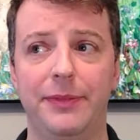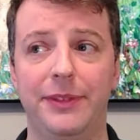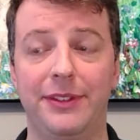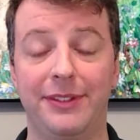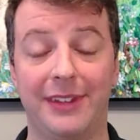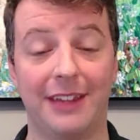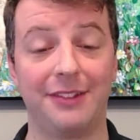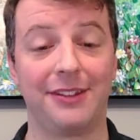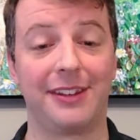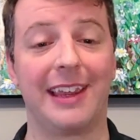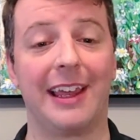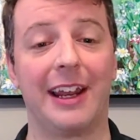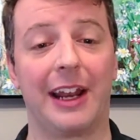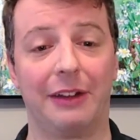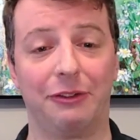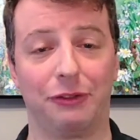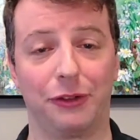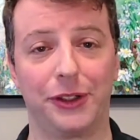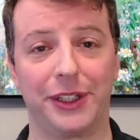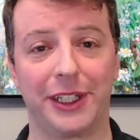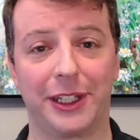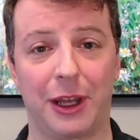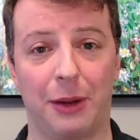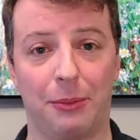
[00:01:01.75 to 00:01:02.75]
Since then, I've
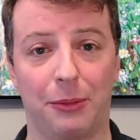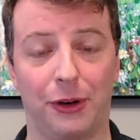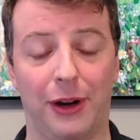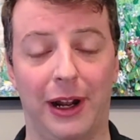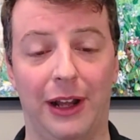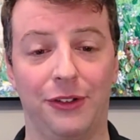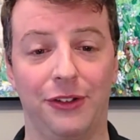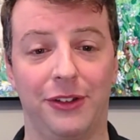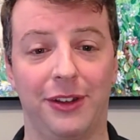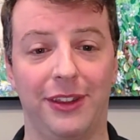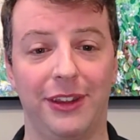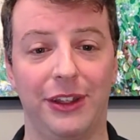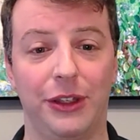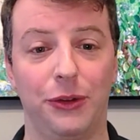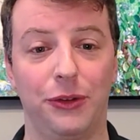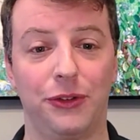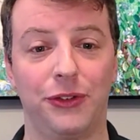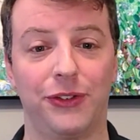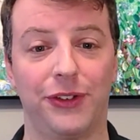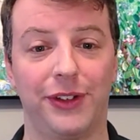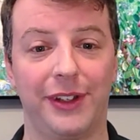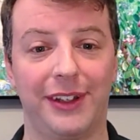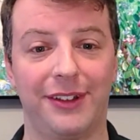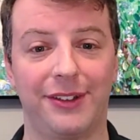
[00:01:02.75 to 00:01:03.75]
really come around to the
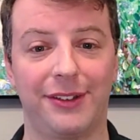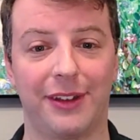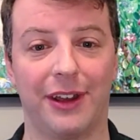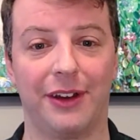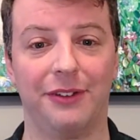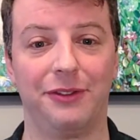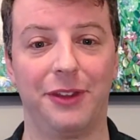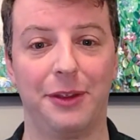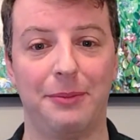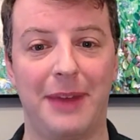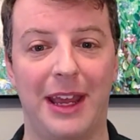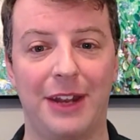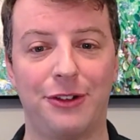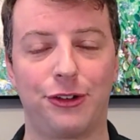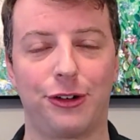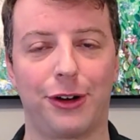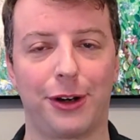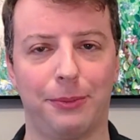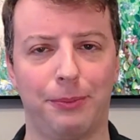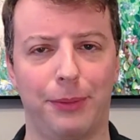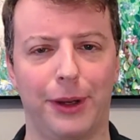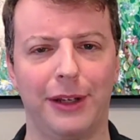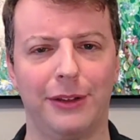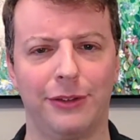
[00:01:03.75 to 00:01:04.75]
usefulness of the
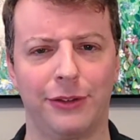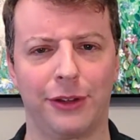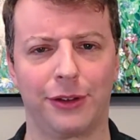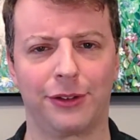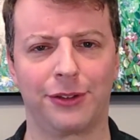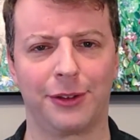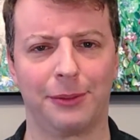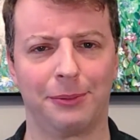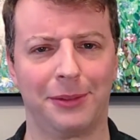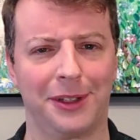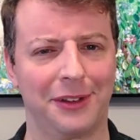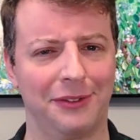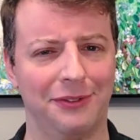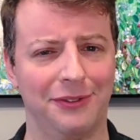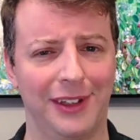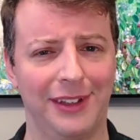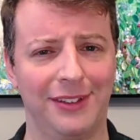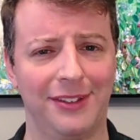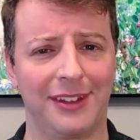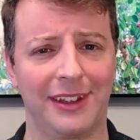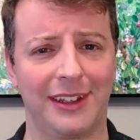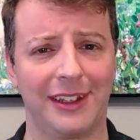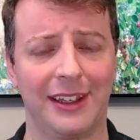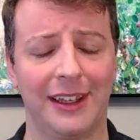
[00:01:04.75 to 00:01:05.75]
metric, but it took some
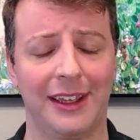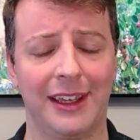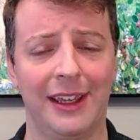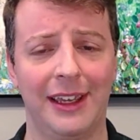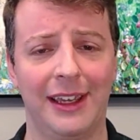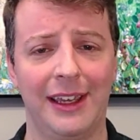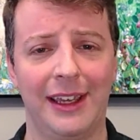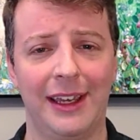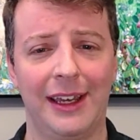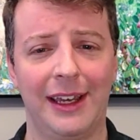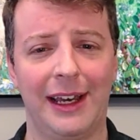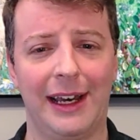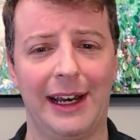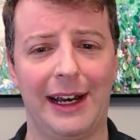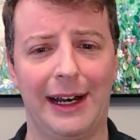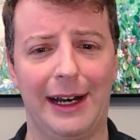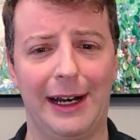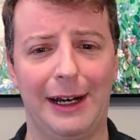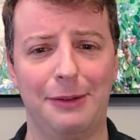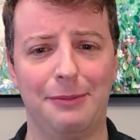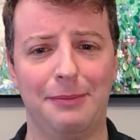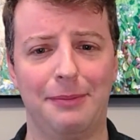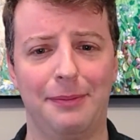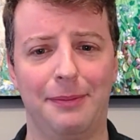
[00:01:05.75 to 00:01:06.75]
convincing.
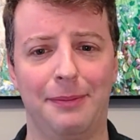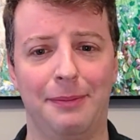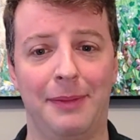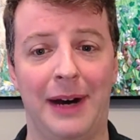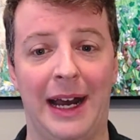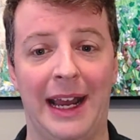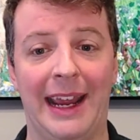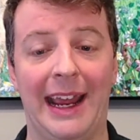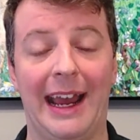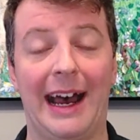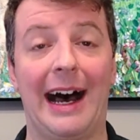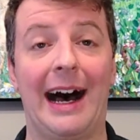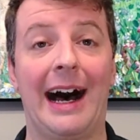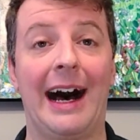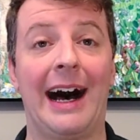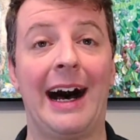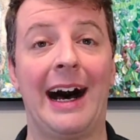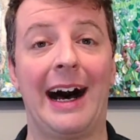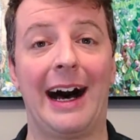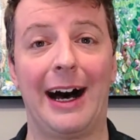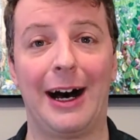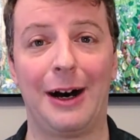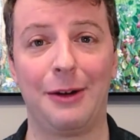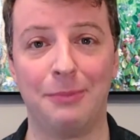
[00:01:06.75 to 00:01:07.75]
My
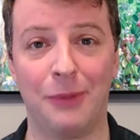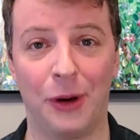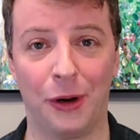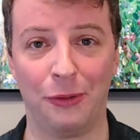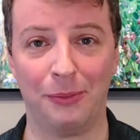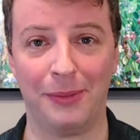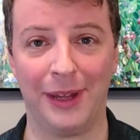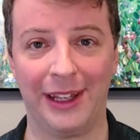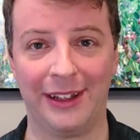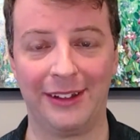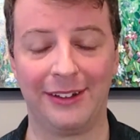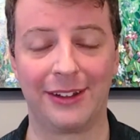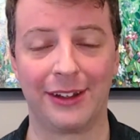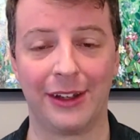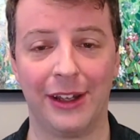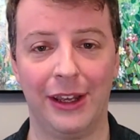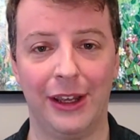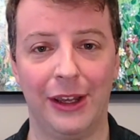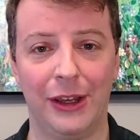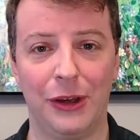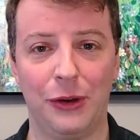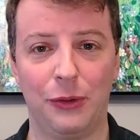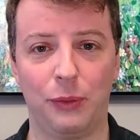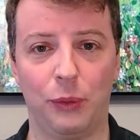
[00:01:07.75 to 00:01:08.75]
aha moment
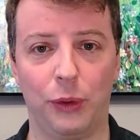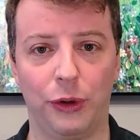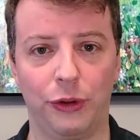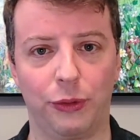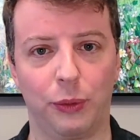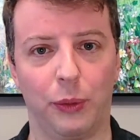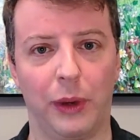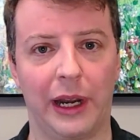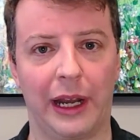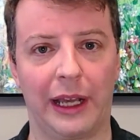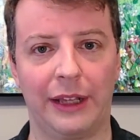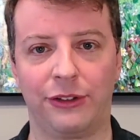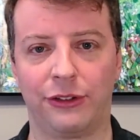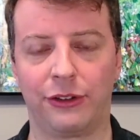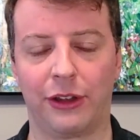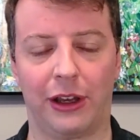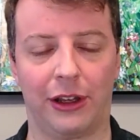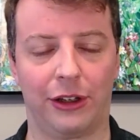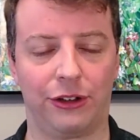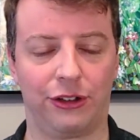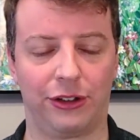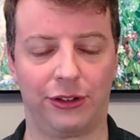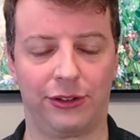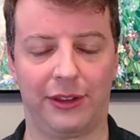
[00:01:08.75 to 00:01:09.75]
was when I
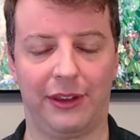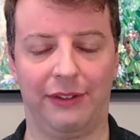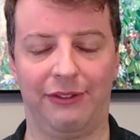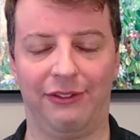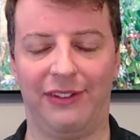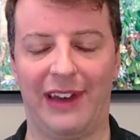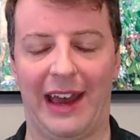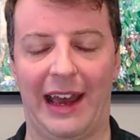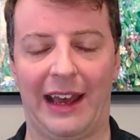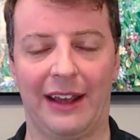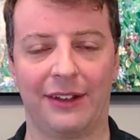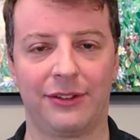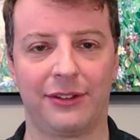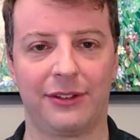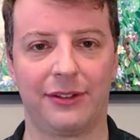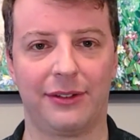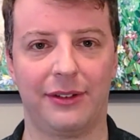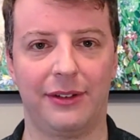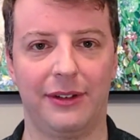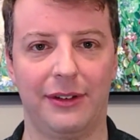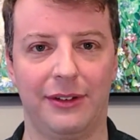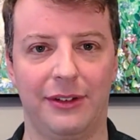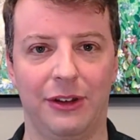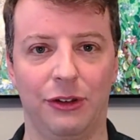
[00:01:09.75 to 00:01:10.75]
saw just the vast
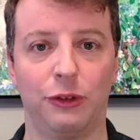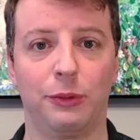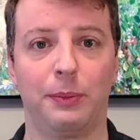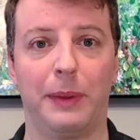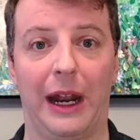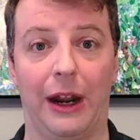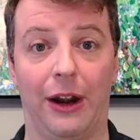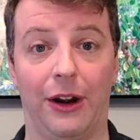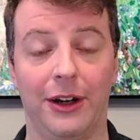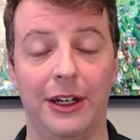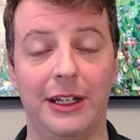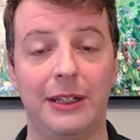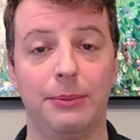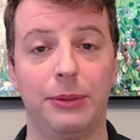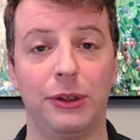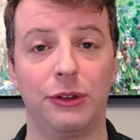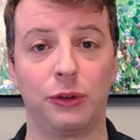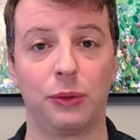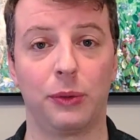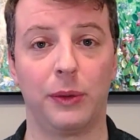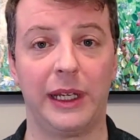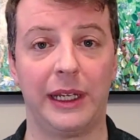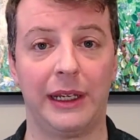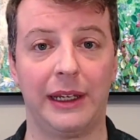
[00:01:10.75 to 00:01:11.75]
disparity
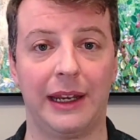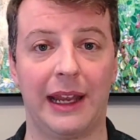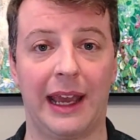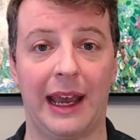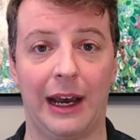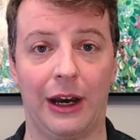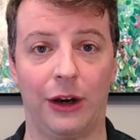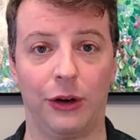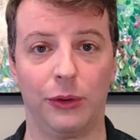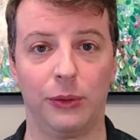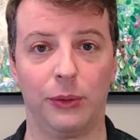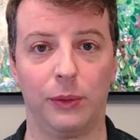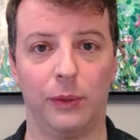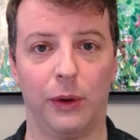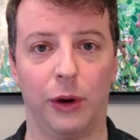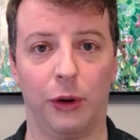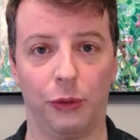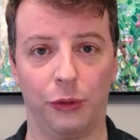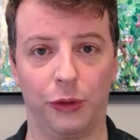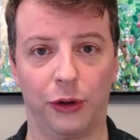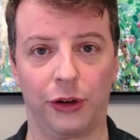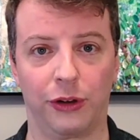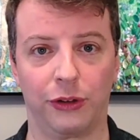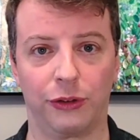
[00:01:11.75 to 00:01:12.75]
between how
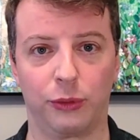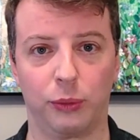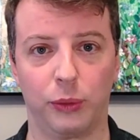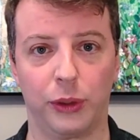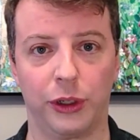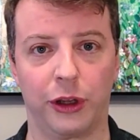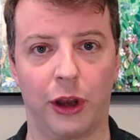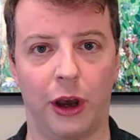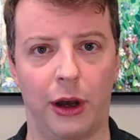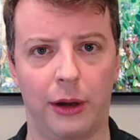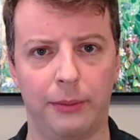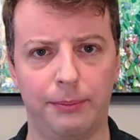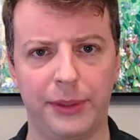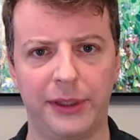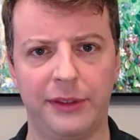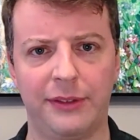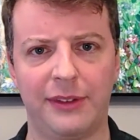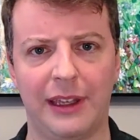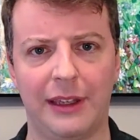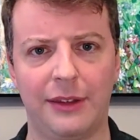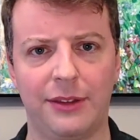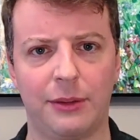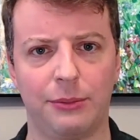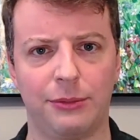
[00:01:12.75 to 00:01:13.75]
owners would
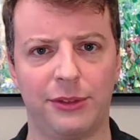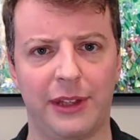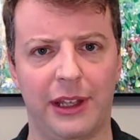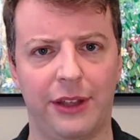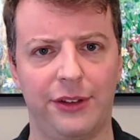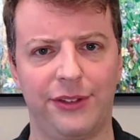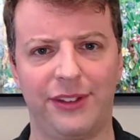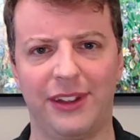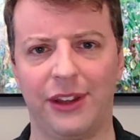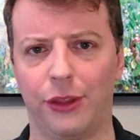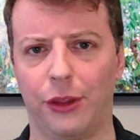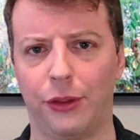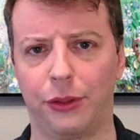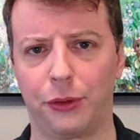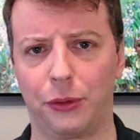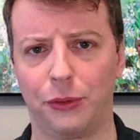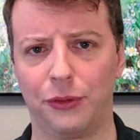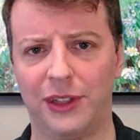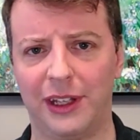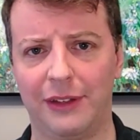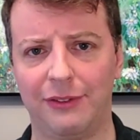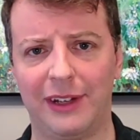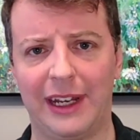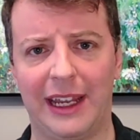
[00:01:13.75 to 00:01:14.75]
compensate themselves, either
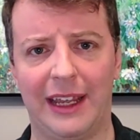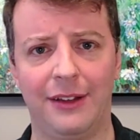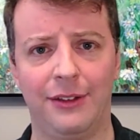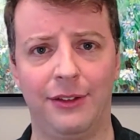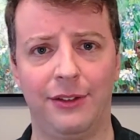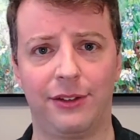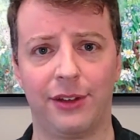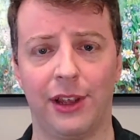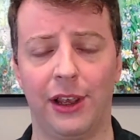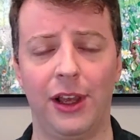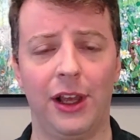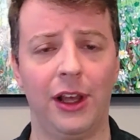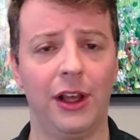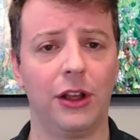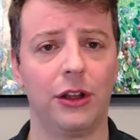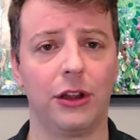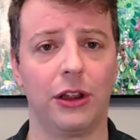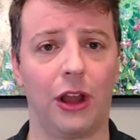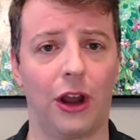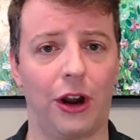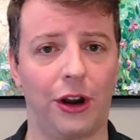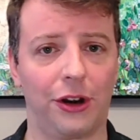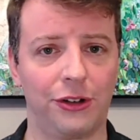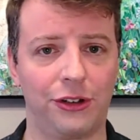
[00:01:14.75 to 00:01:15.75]
through dividends,
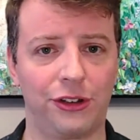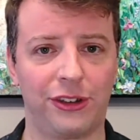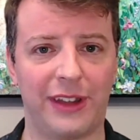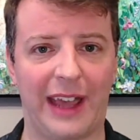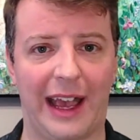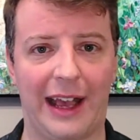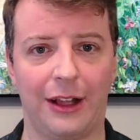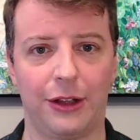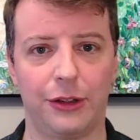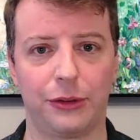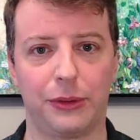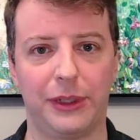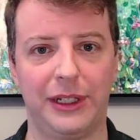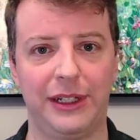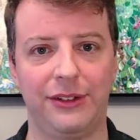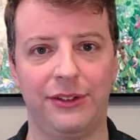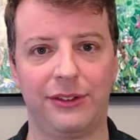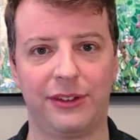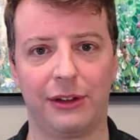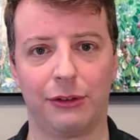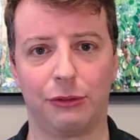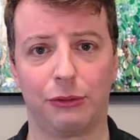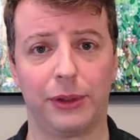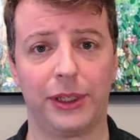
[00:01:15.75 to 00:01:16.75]
large
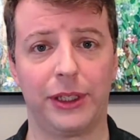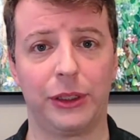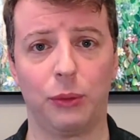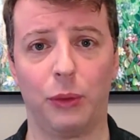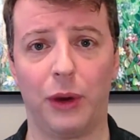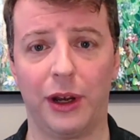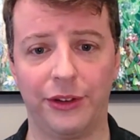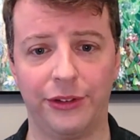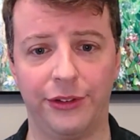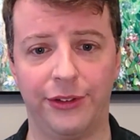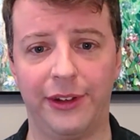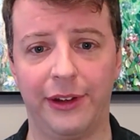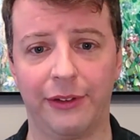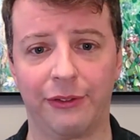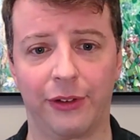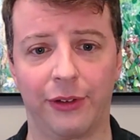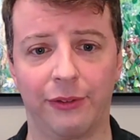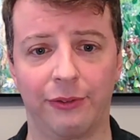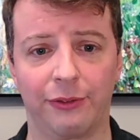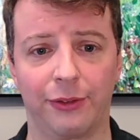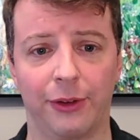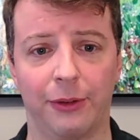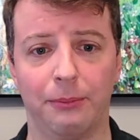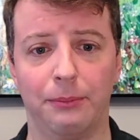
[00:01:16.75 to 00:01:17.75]
salaries. It really was
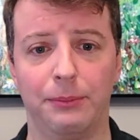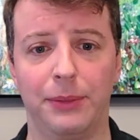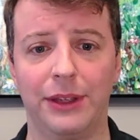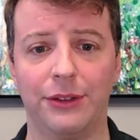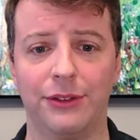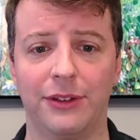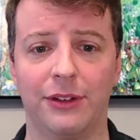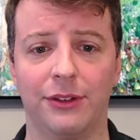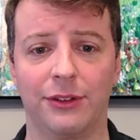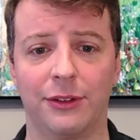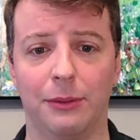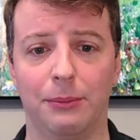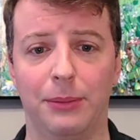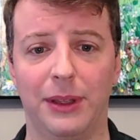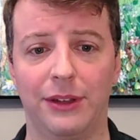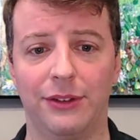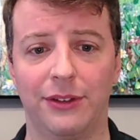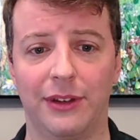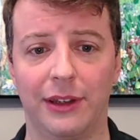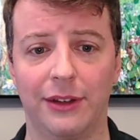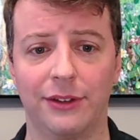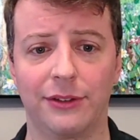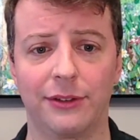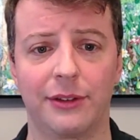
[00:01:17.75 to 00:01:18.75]
different from business to
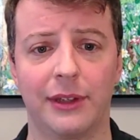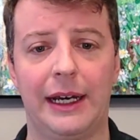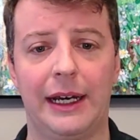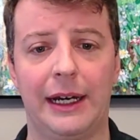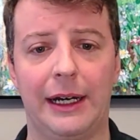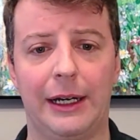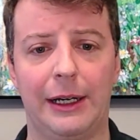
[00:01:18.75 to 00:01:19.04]
business.